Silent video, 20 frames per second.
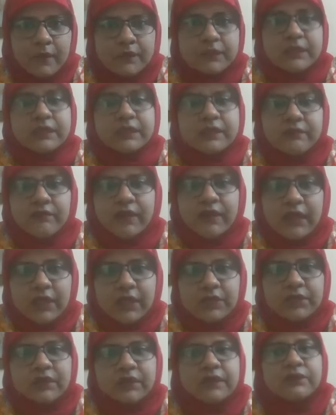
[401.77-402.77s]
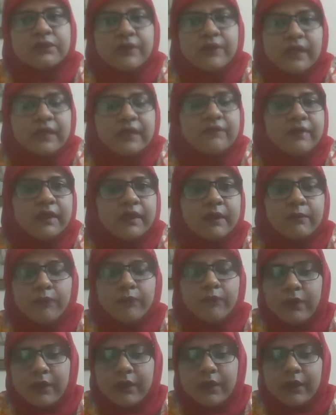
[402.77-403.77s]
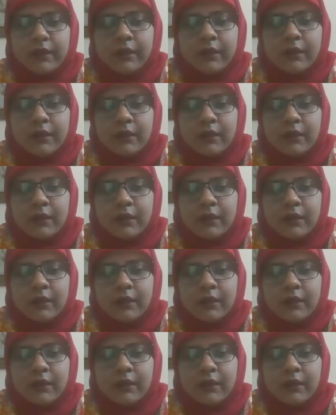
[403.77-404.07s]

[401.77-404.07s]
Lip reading: Justification is really very important.